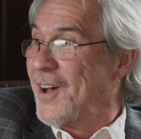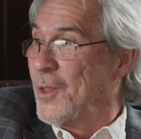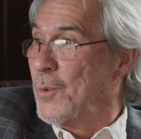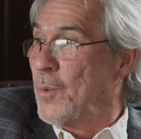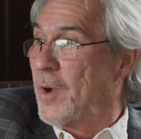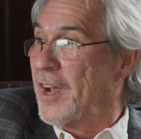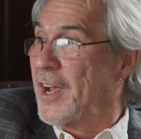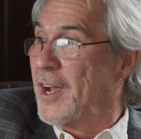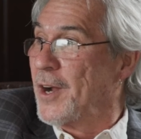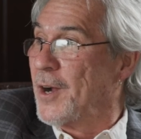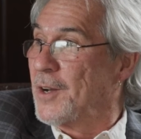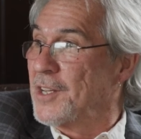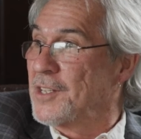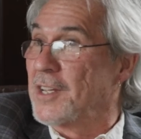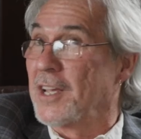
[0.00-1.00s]
on the way here
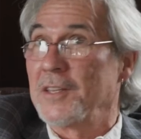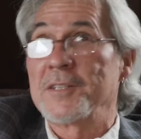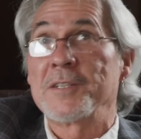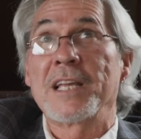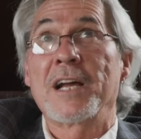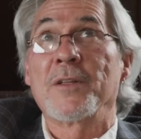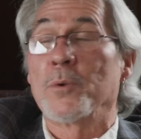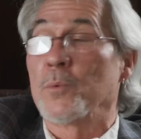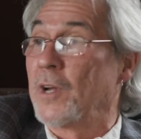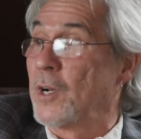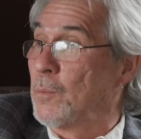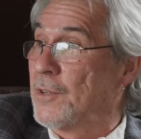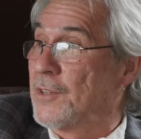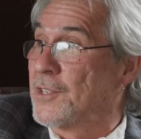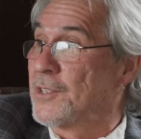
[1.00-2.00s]
to say, this is how the
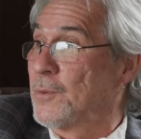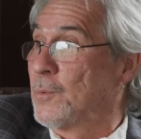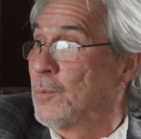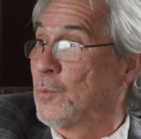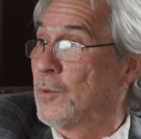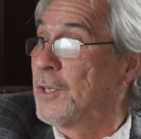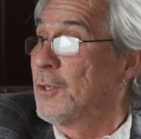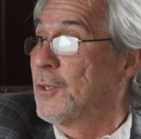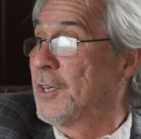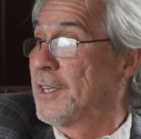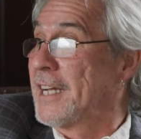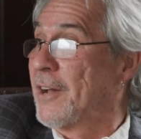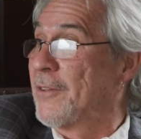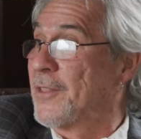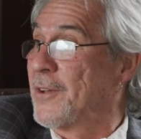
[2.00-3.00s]
redwoods would look
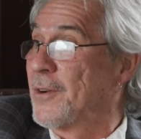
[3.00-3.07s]
out there